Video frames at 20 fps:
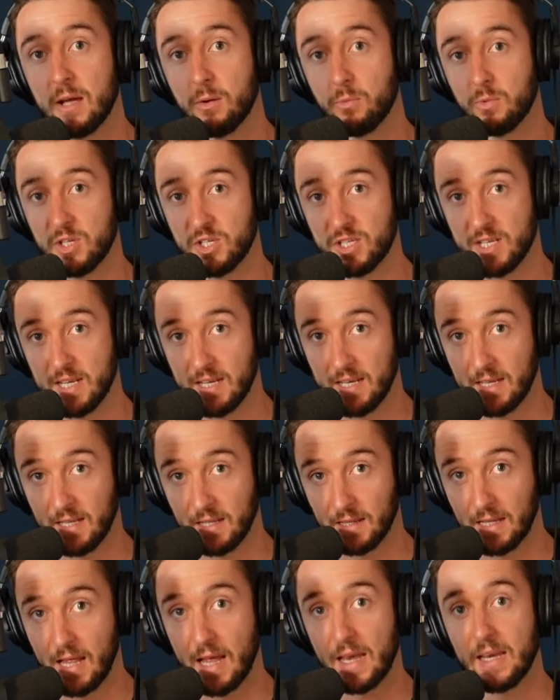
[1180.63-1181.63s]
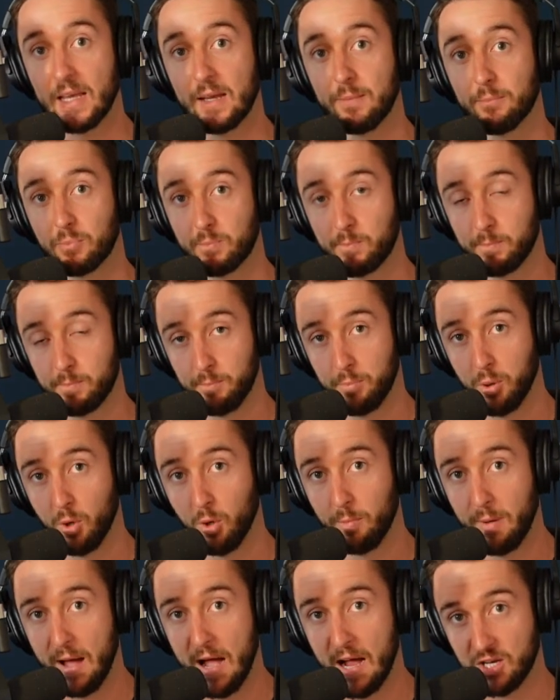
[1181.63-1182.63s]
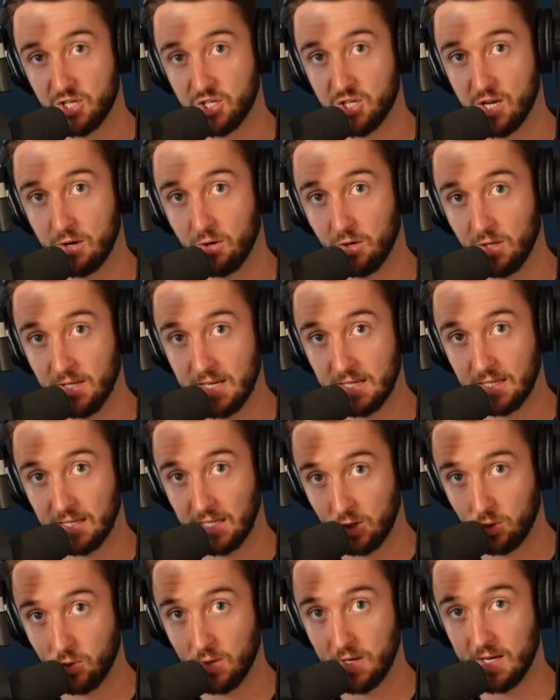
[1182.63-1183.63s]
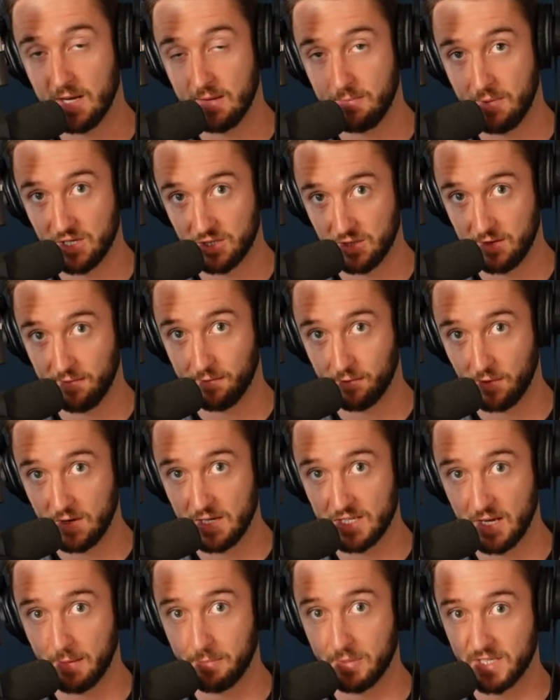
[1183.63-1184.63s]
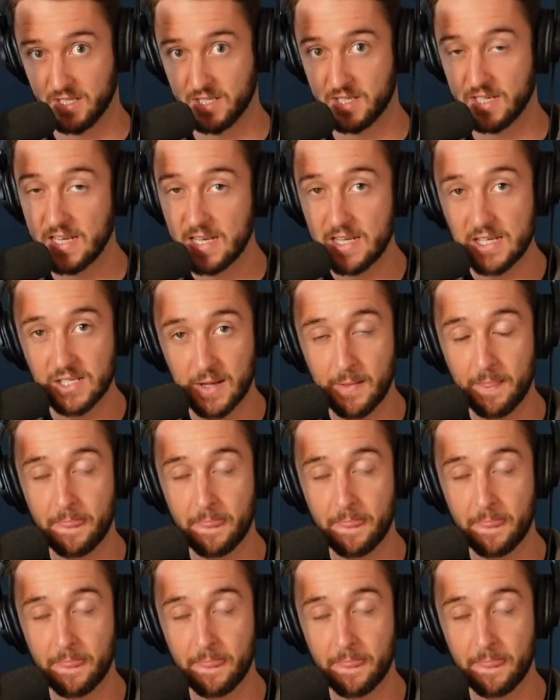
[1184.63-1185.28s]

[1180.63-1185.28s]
We see lending pull back generally, and liquidity basically frees up and seize.